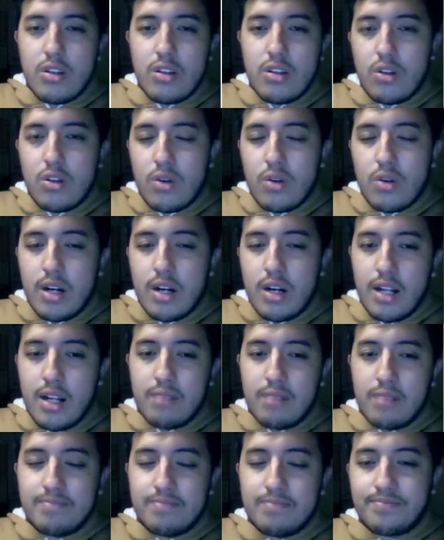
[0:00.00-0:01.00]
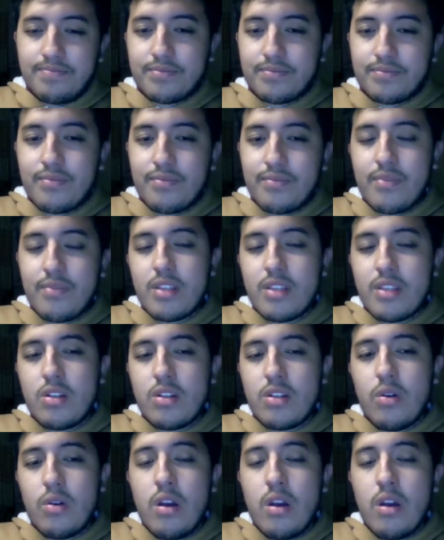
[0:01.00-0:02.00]
URL.
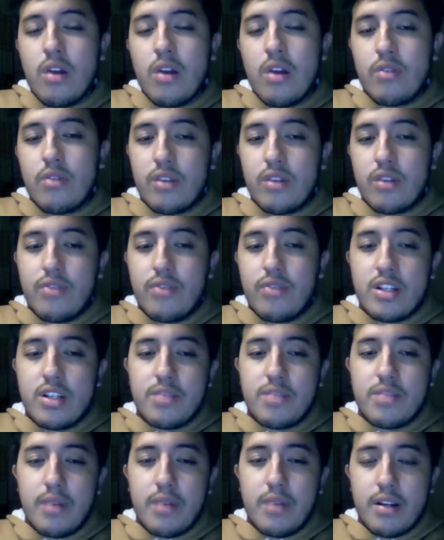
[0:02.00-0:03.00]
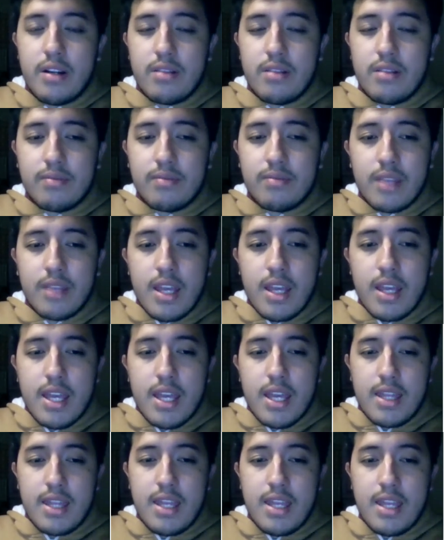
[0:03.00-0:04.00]
So for the first part,
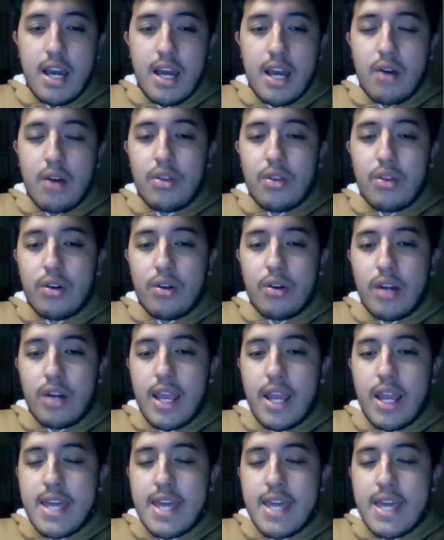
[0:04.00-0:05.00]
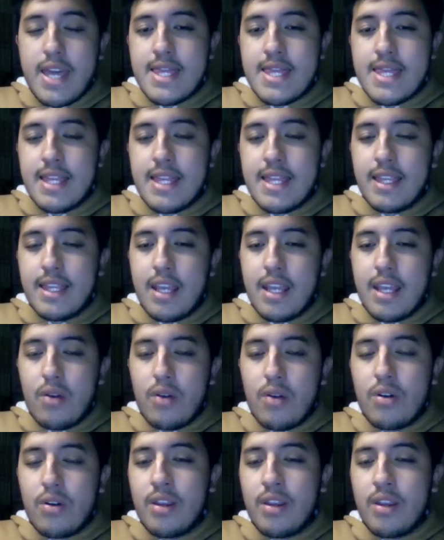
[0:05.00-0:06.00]
the author and
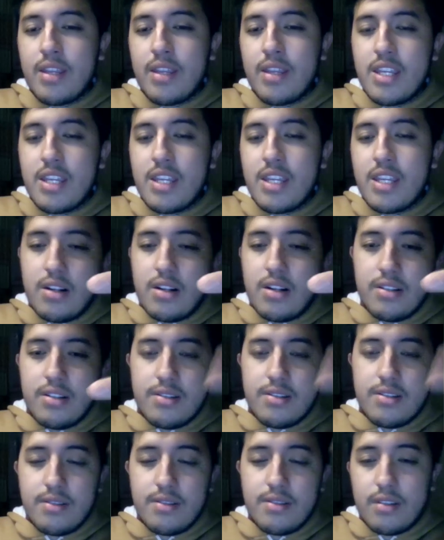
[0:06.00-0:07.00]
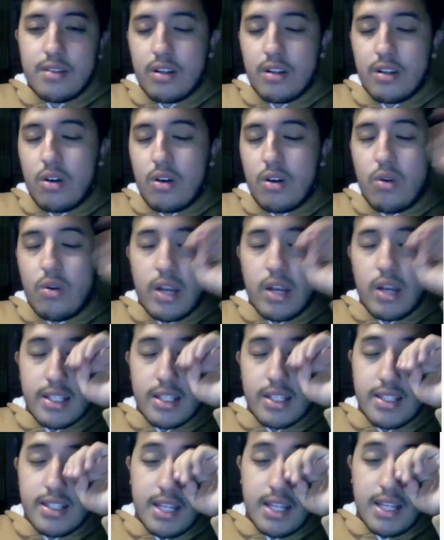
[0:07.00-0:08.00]
the years go
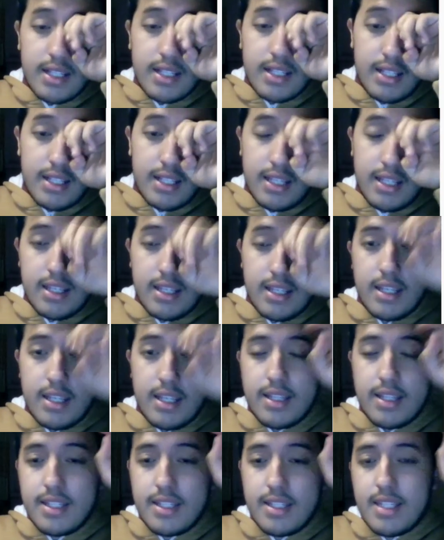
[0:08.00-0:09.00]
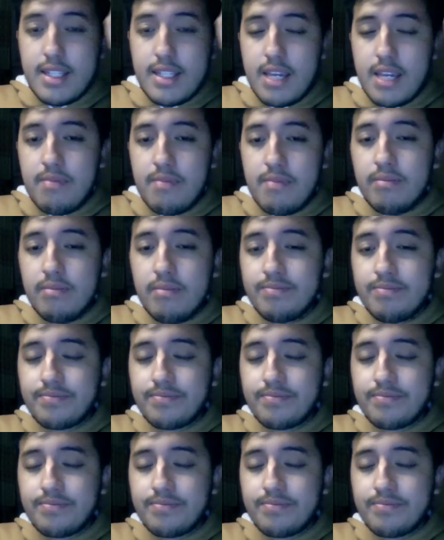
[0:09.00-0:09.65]
exactly in the same